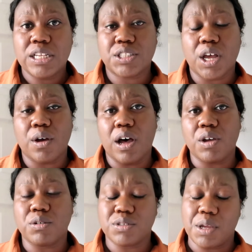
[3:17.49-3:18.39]
So I
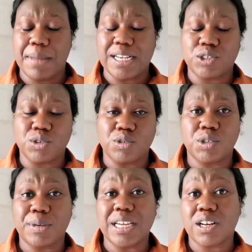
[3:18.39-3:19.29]
also make sure
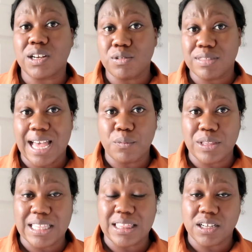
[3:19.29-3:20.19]
to include that
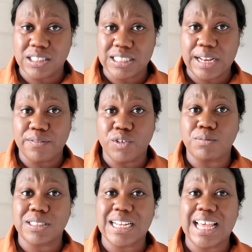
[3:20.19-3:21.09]
within the consent
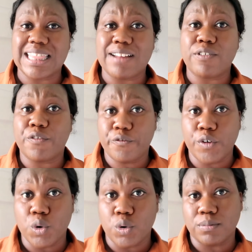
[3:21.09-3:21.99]
form so that they're
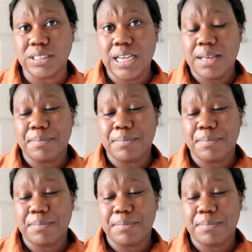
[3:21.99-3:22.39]
informed,